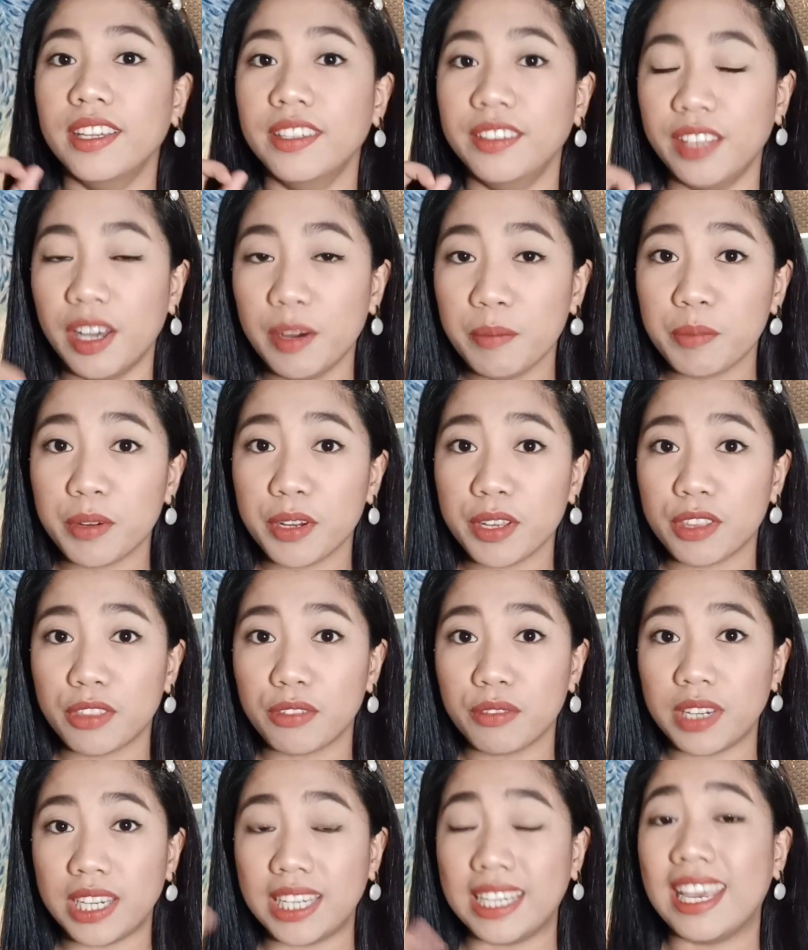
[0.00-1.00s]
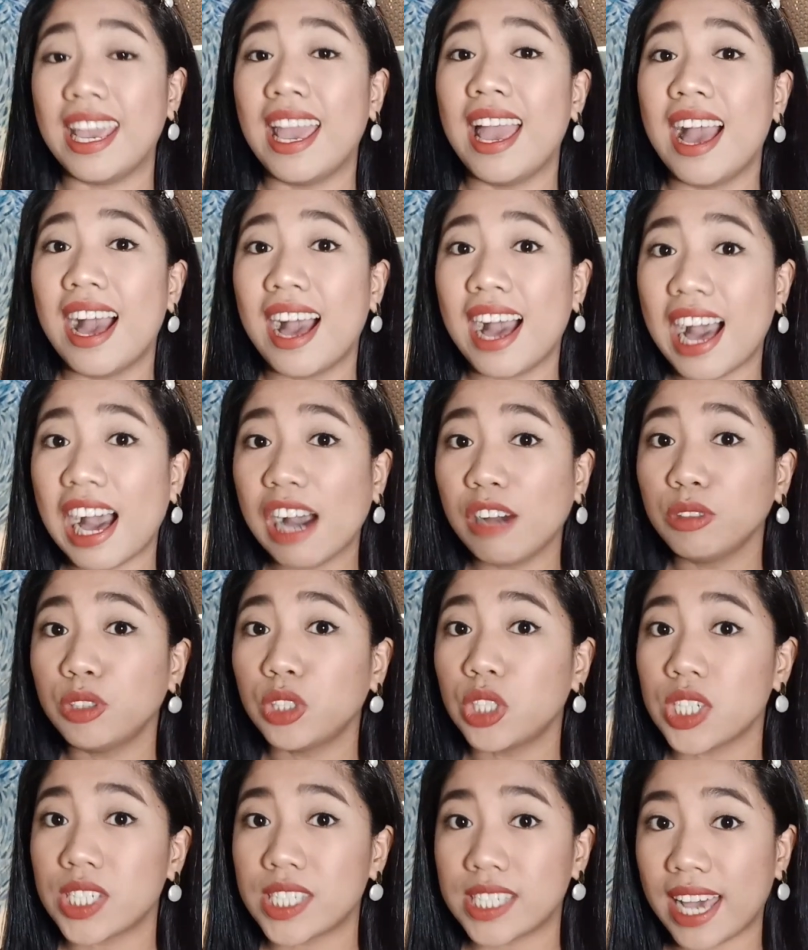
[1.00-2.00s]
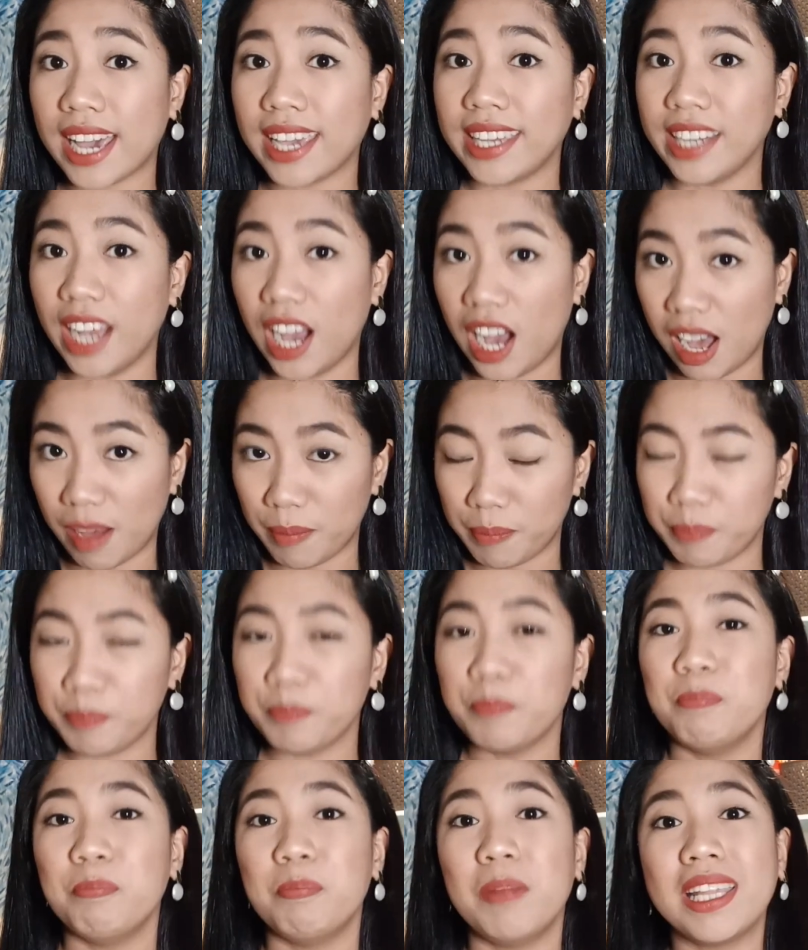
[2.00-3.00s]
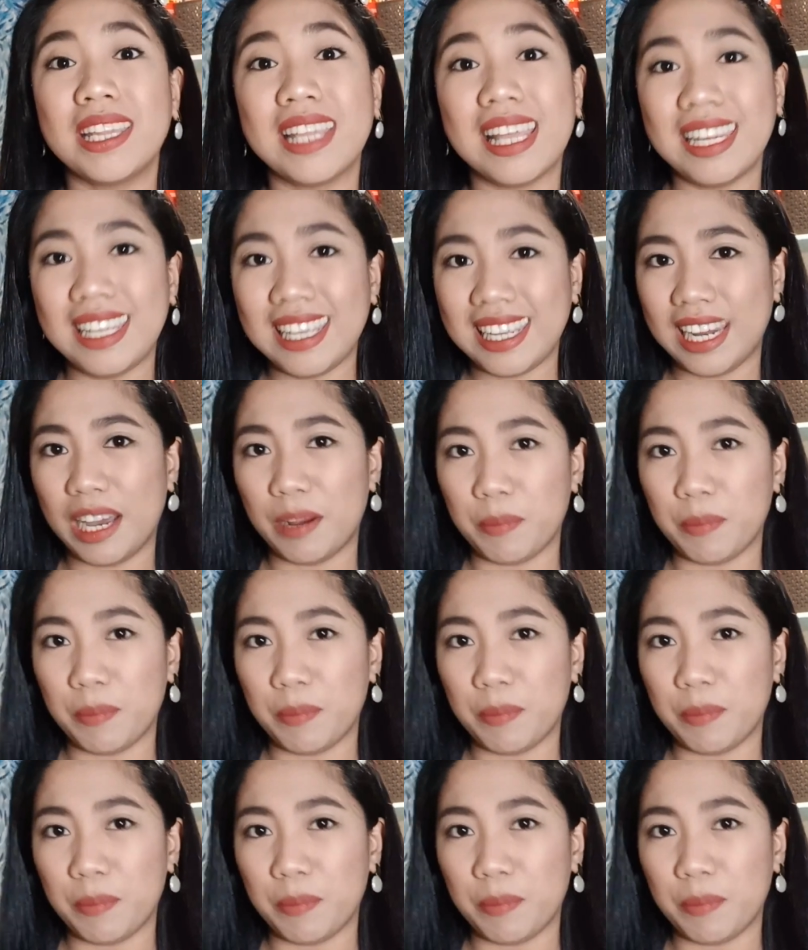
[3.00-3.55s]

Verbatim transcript: Number three, how to sign up. Madali